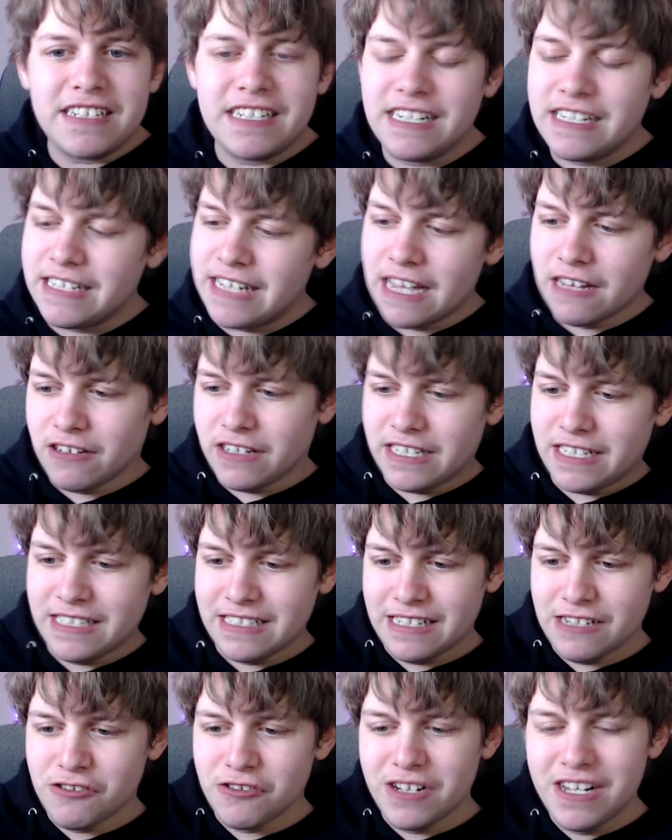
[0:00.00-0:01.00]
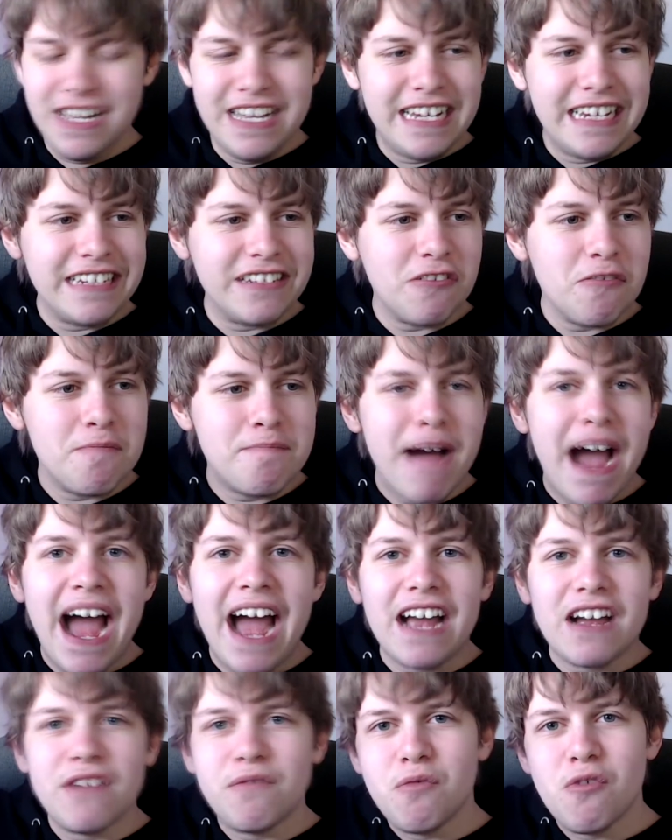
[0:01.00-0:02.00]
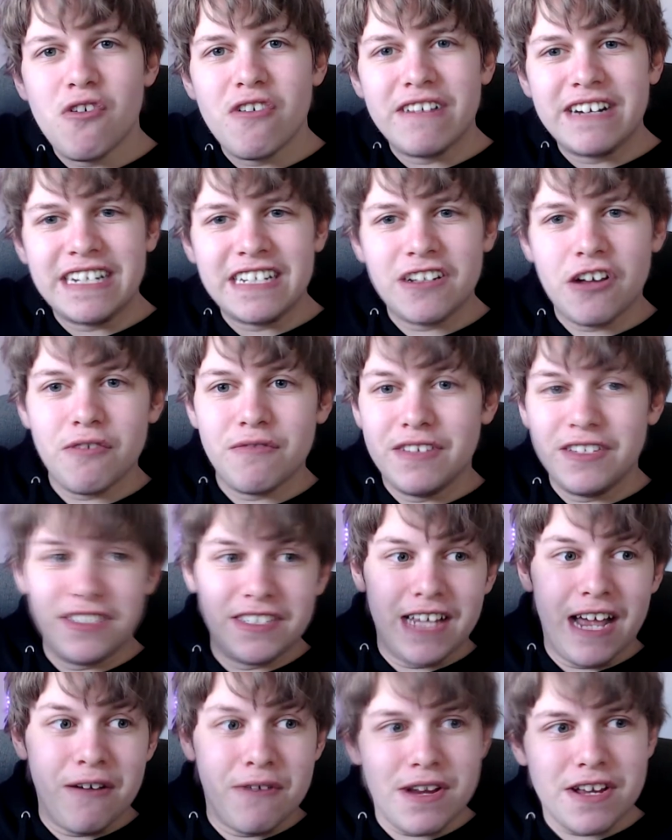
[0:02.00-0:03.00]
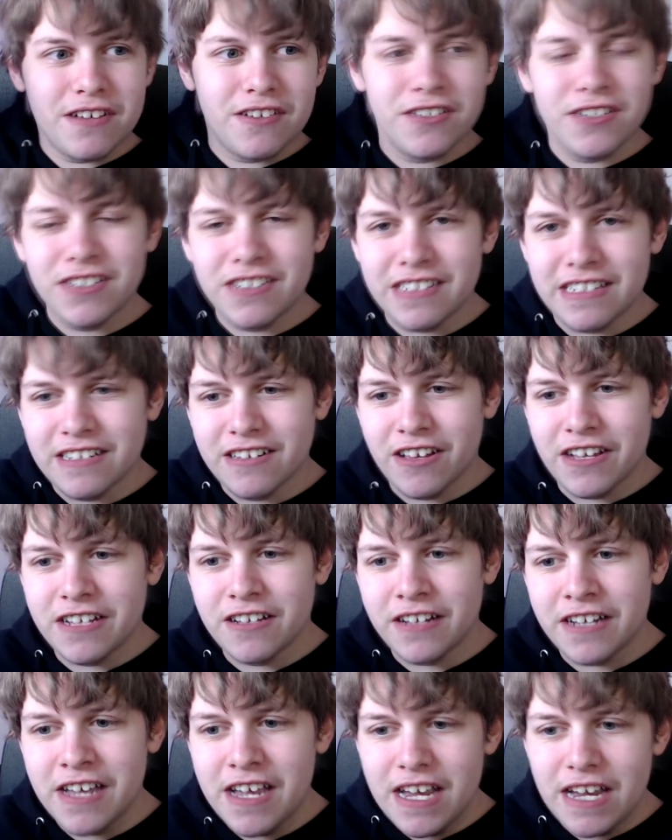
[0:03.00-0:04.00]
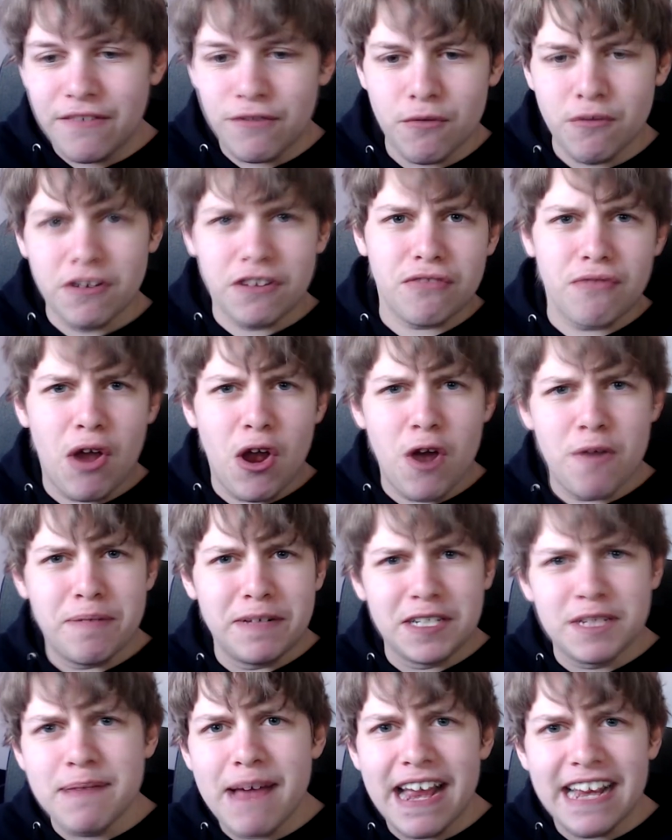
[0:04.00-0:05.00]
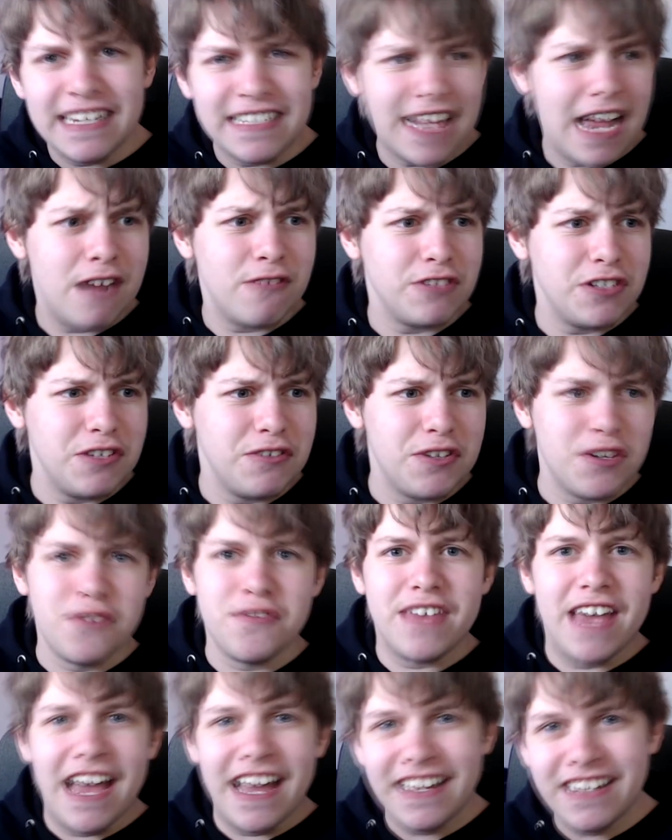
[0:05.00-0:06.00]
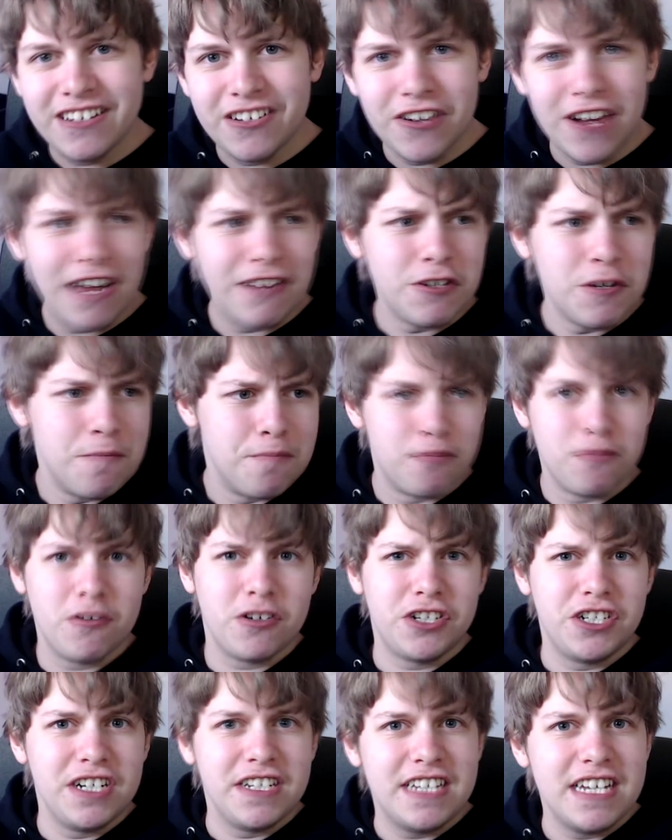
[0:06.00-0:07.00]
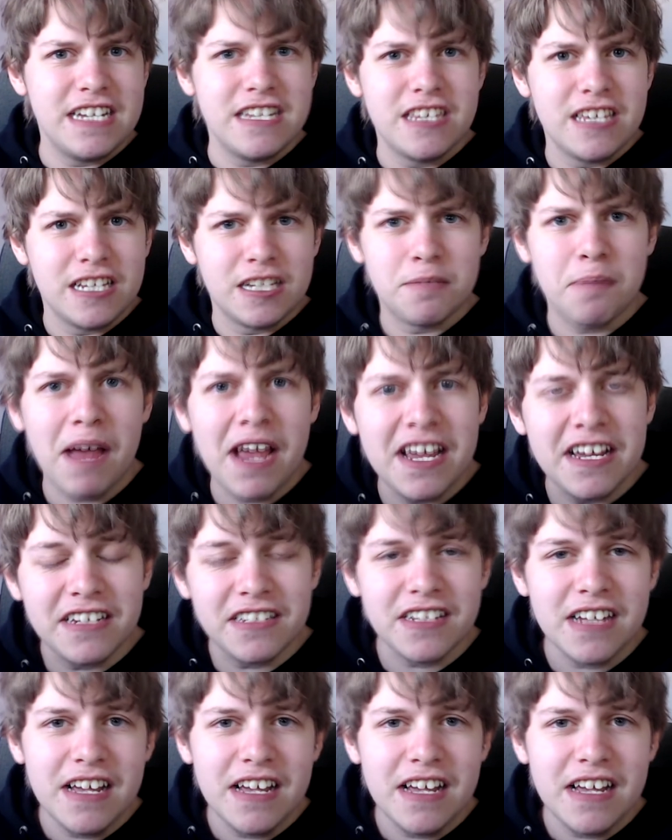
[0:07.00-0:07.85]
And he'd get, like, his little bag of water, and he'd go, this is how it does. And like if you want to throw up in space, how do you do that? You know, how do you brush your teeth in space?